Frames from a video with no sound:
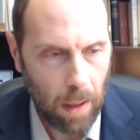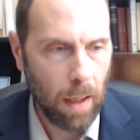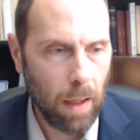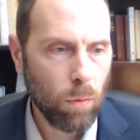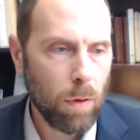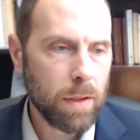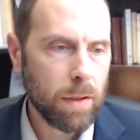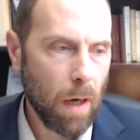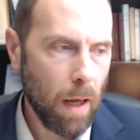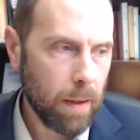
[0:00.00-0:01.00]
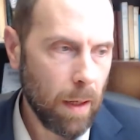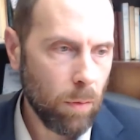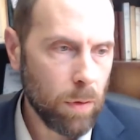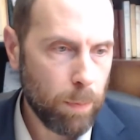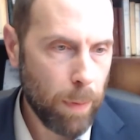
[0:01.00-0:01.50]
it was thought that it
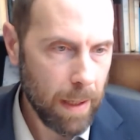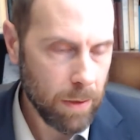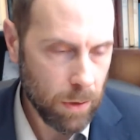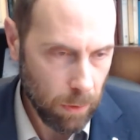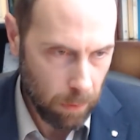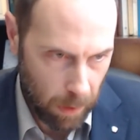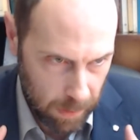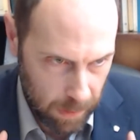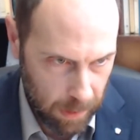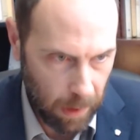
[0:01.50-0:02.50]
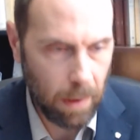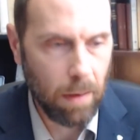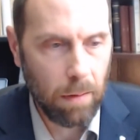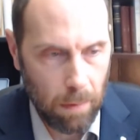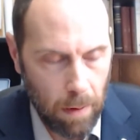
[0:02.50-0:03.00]
was best to
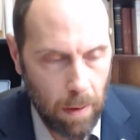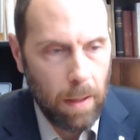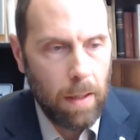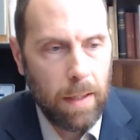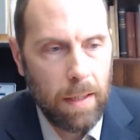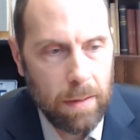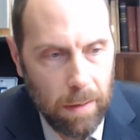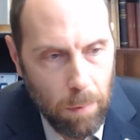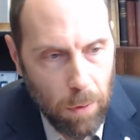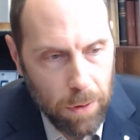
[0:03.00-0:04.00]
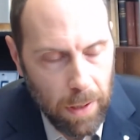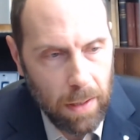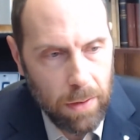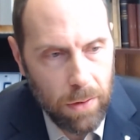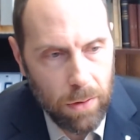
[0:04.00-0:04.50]
concede these
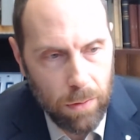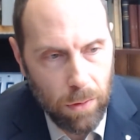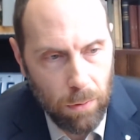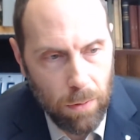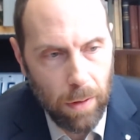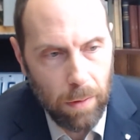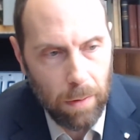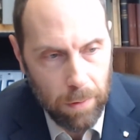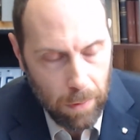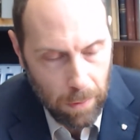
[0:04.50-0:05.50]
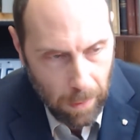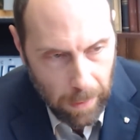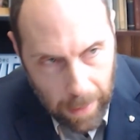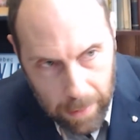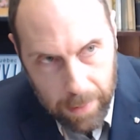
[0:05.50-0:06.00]
liberties to the
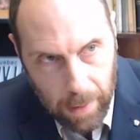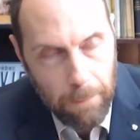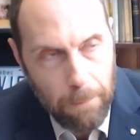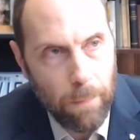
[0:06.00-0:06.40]
laity,